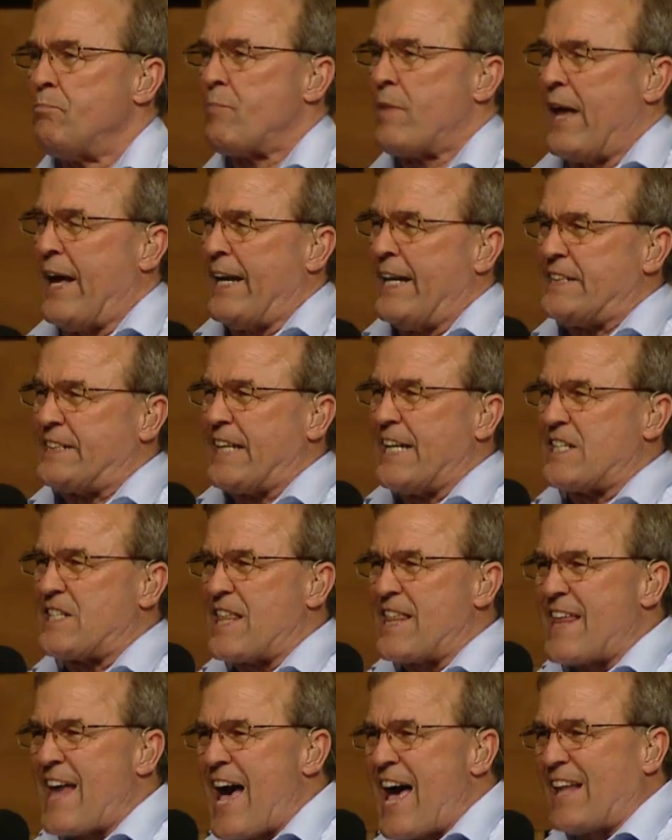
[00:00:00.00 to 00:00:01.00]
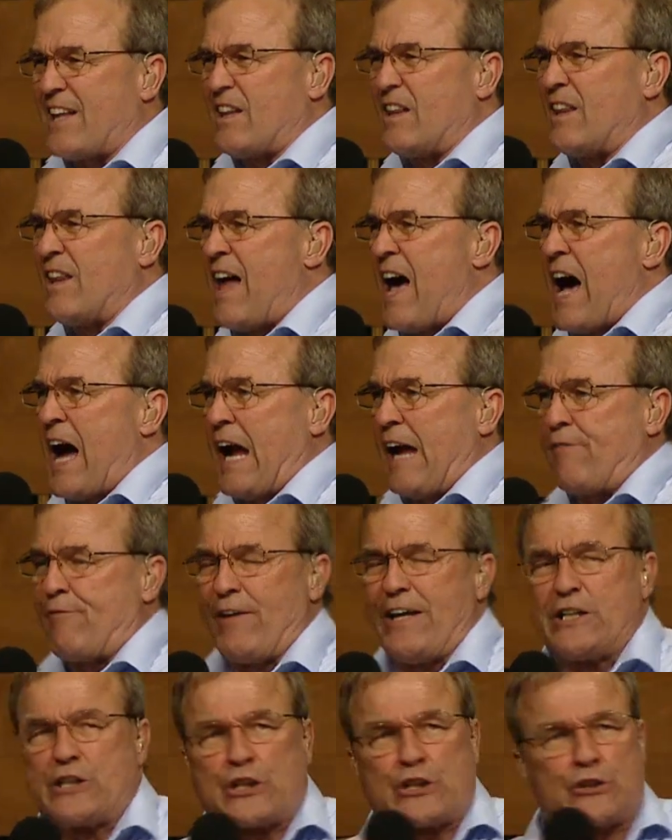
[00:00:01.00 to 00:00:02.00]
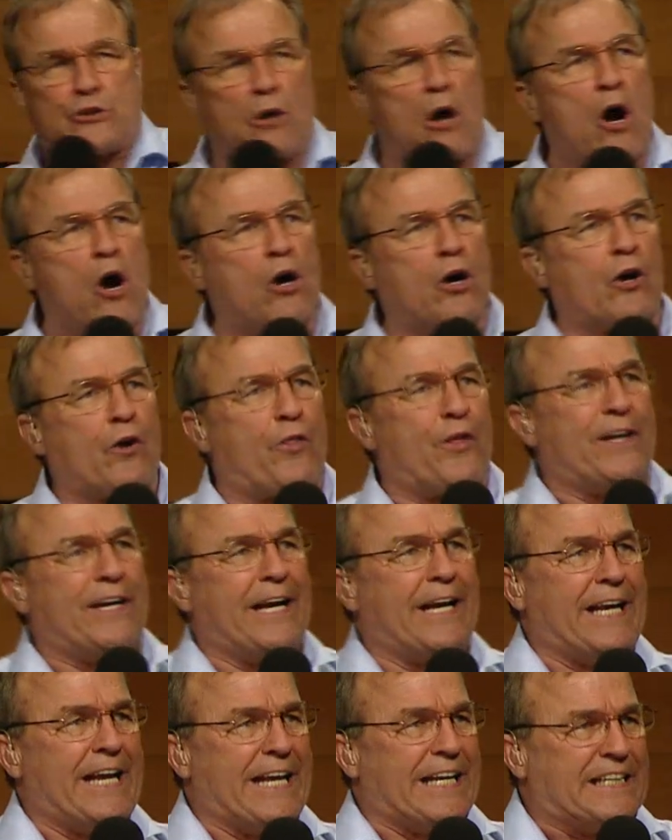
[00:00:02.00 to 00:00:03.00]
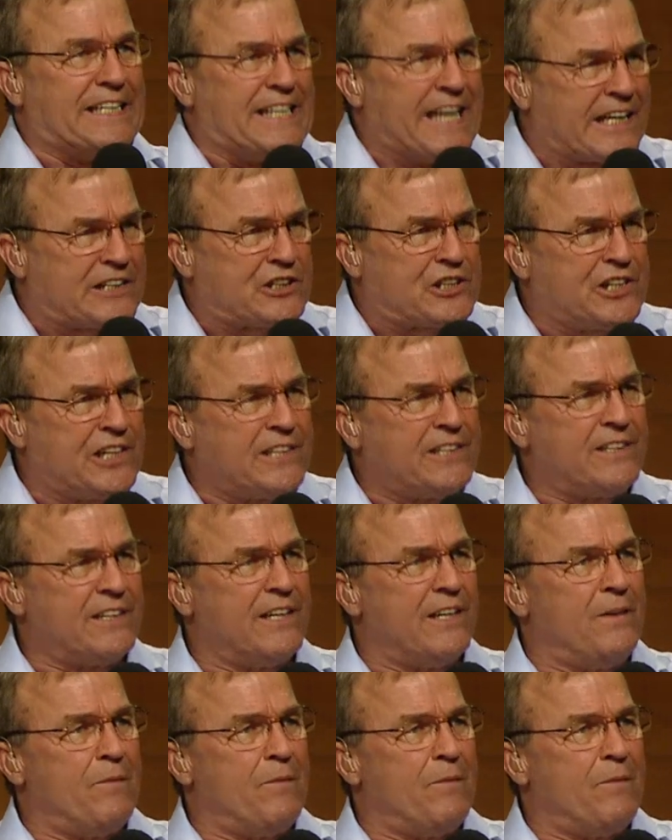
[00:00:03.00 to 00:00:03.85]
And he says that life is stronger than any addiction,